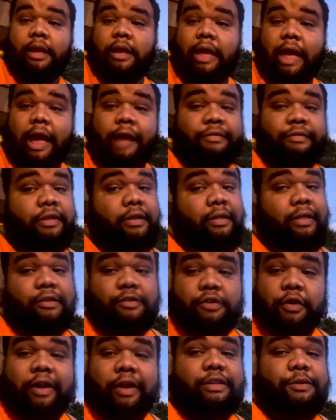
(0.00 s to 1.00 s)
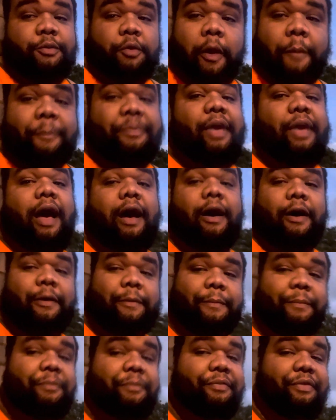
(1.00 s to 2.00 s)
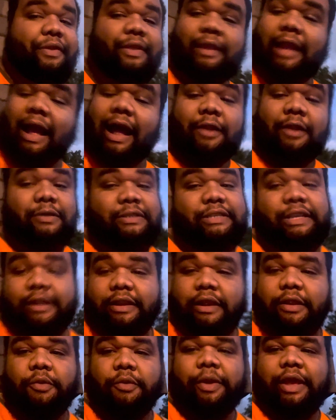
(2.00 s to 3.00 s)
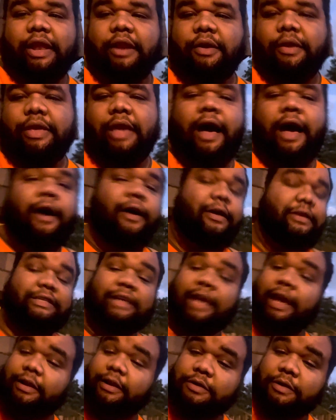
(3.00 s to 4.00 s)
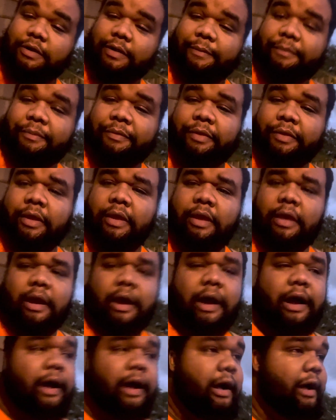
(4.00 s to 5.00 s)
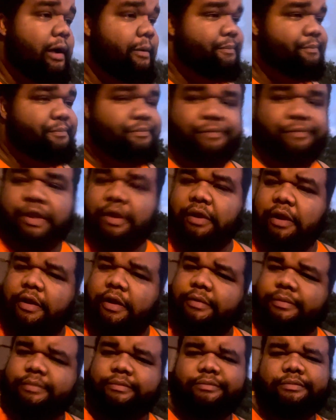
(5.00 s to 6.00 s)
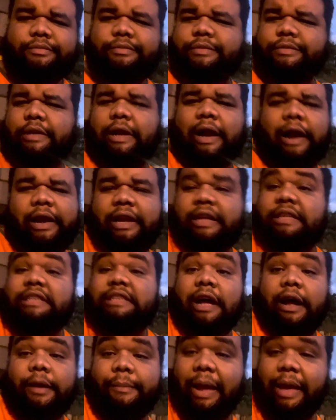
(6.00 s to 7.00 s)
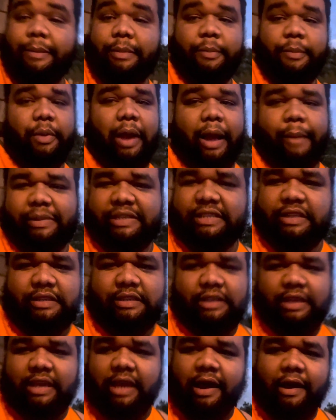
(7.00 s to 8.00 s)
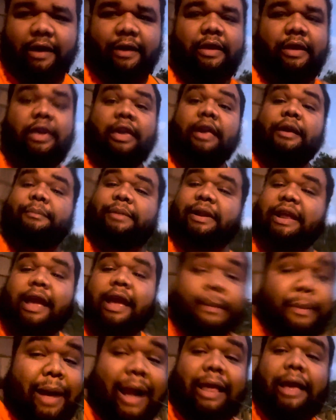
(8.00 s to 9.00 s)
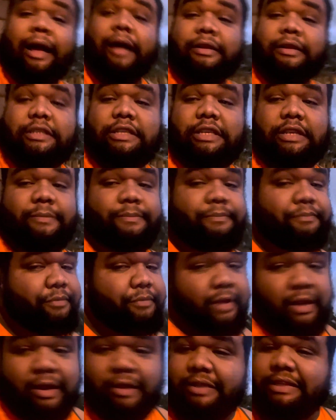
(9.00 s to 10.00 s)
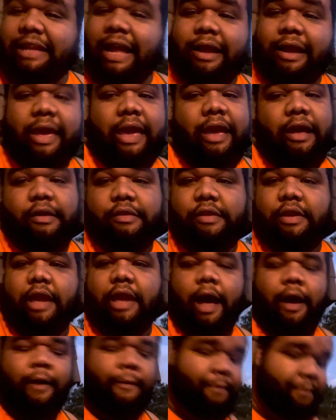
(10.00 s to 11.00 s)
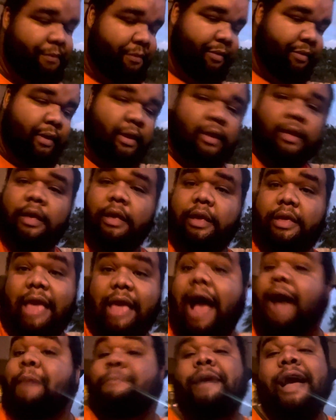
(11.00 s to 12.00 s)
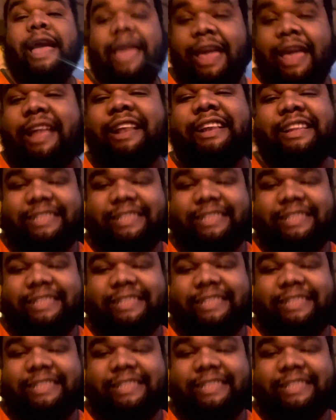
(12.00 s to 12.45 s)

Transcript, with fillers: after Georgia whoop y'all, I don't see another win on y'all schedule. Um, you know, Arkansas might be promising to y'all, but everybody else, looks like an L to y'all. Y'all might end the